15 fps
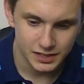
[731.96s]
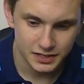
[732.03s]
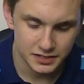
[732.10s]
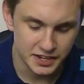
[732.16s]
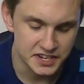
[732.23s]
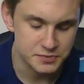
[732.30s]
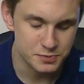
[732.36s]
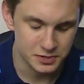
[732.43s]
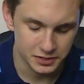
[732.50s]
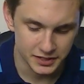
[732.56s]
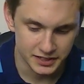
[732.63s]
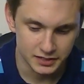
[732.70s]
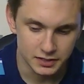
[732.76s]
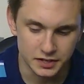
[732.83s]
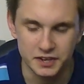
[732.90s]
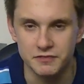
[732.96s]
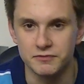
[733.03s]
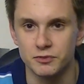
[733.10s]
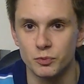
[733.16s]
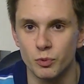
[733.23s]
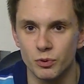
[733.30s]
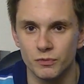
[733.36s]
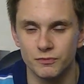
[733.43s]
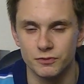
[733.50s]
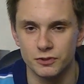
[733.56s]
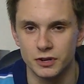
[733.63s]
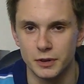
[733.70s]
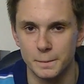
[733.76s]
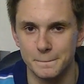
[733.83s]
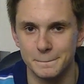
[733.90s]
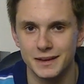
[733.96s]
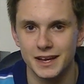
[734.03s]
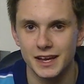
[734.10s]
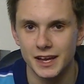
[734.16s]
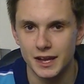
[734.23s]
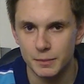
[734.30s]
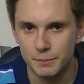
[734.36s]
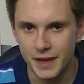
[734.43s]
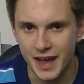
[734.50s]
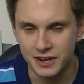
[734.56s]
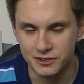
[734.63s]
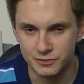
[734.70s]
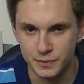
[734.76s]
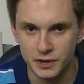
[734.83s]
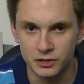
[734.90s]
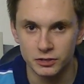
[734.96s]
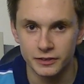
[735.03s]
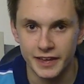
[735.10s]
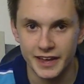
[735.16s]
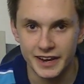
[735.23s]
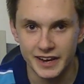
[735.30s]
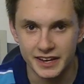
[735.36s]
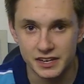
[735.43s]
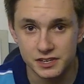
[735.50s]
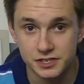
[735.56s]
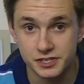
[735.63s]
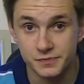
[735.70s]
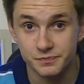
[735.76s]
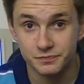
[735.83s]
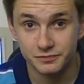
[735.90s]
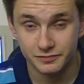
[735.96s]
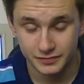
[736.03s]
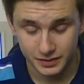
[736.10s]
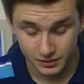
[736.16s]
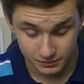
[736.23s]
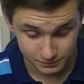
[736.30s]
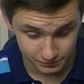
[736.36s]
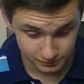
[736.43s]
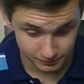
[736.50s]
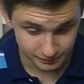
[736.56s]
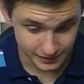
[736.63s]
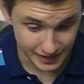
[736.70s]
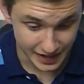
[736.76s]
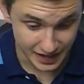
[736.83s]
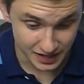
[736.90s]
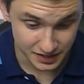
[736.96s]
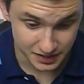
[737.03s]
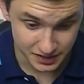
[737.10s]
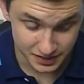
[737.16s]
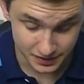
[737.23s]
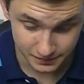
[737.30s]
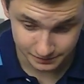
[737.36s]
desperately looking for a Packard Bell that age. And